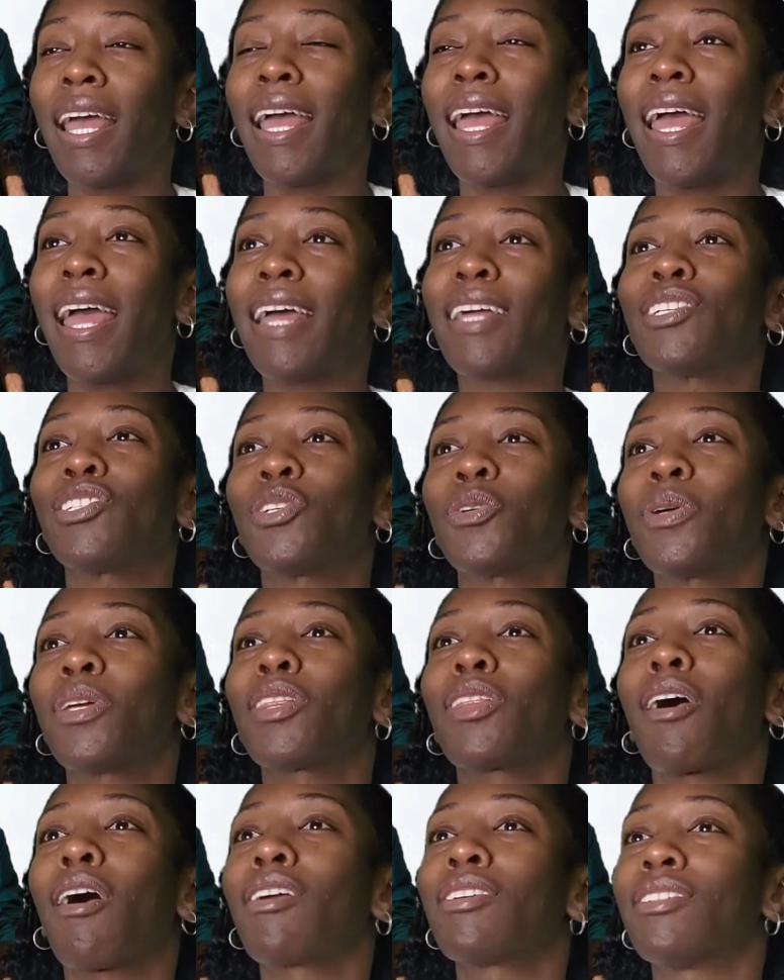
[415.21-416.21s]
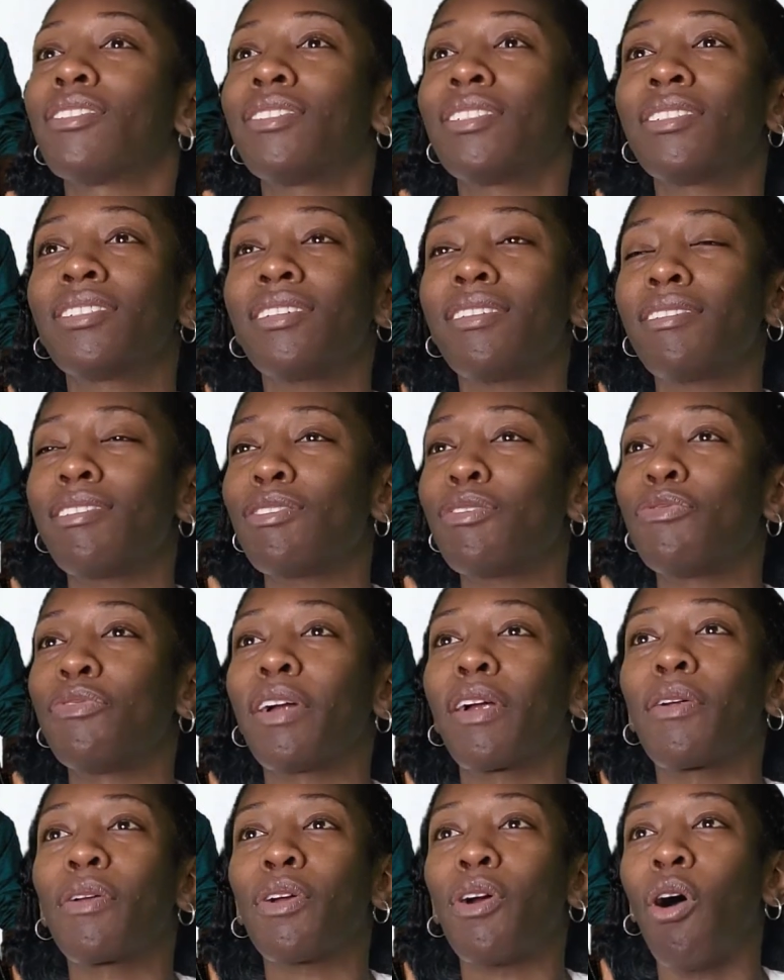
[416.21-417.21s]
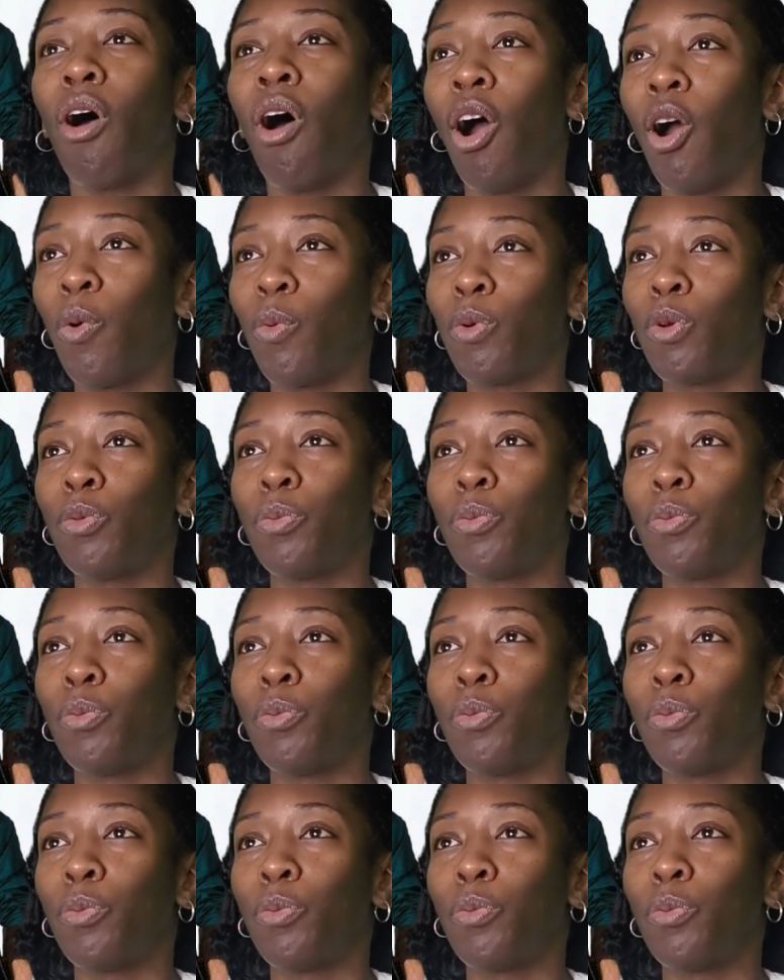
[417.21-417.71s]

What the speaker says: And so he launches into this very awkward